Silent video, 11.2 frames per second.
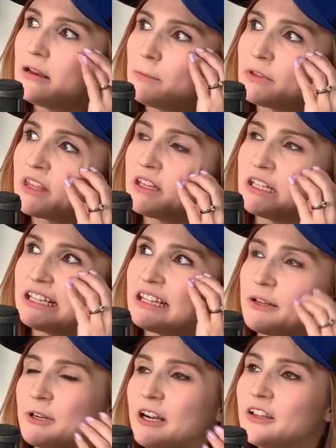but then
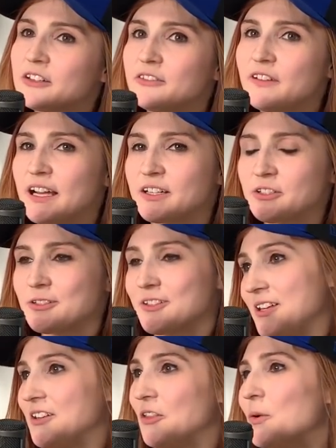there were other factors
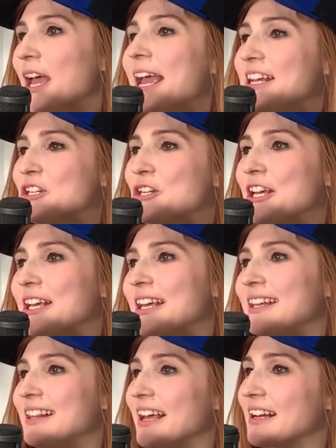like
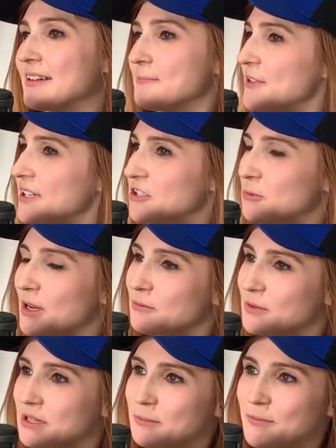location that I'm like, do I
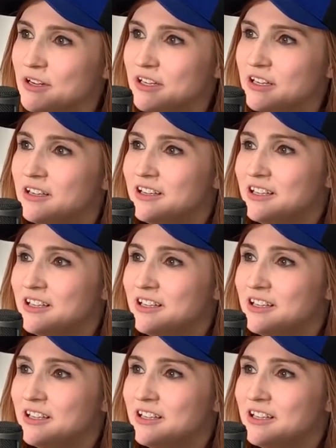really want to,